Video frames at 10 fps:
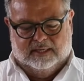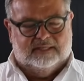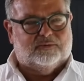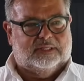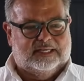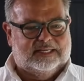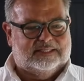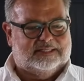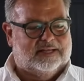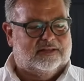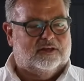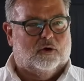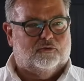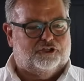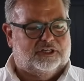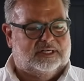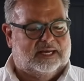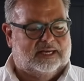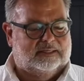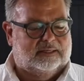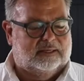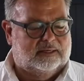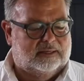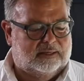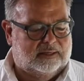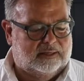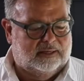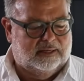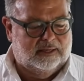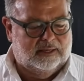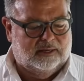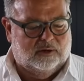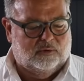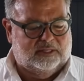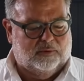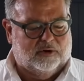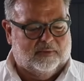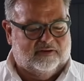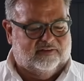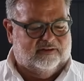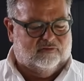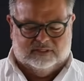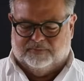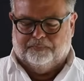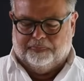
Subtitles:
this really is the OG and really one of my favorites.